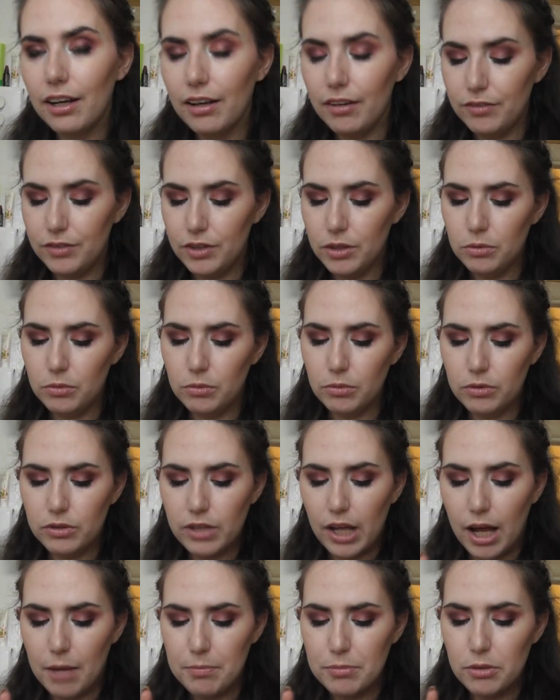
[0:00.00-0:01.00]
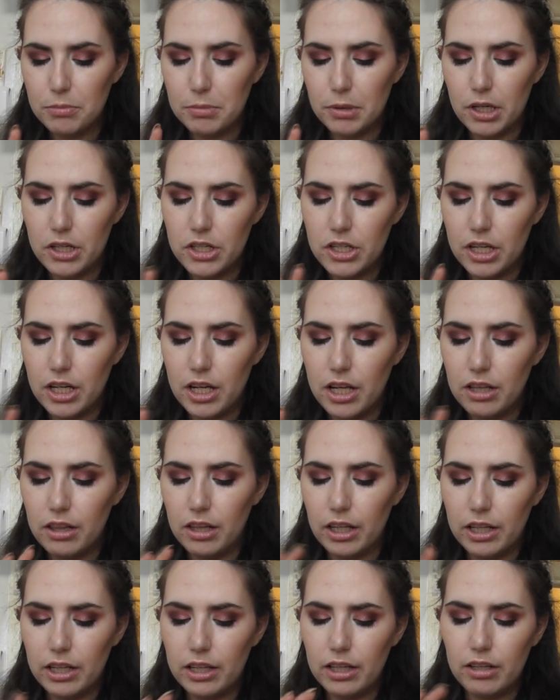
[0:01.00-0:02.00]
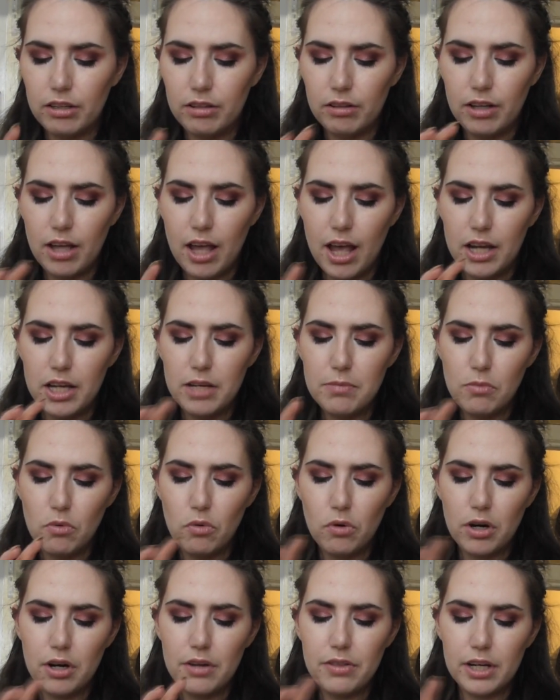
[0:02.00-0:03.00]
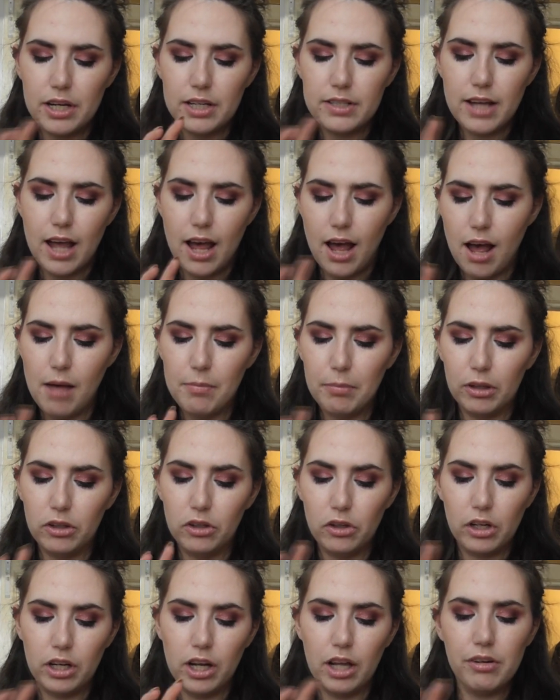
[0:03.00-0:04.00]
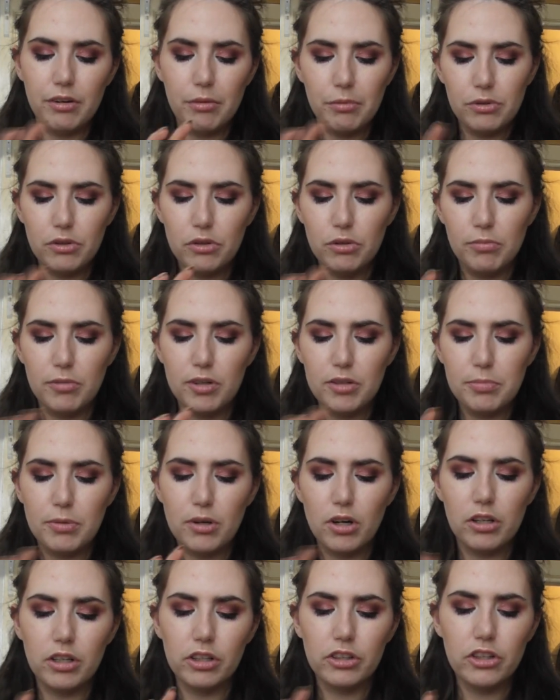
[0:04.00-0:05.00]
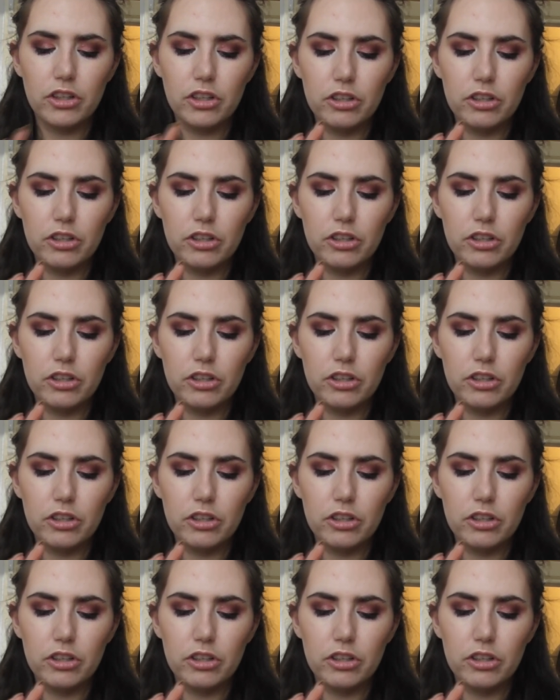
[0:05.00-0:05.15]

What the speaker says: If you tap your brush in it like any more than a tap, and you're going to end up with too much product.